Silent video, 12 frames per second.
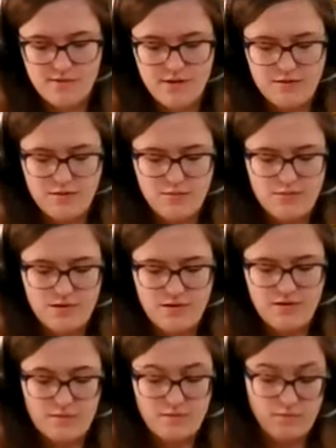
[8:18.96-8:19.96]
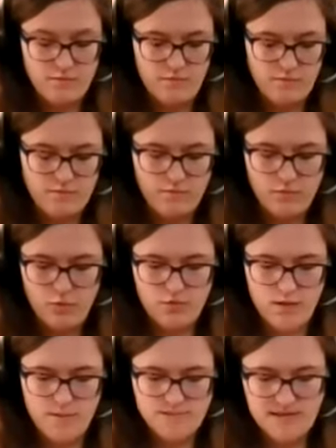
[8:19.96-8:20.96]
Got 4
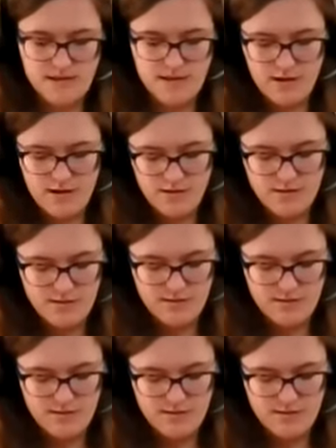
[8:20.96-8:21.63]
drops in there.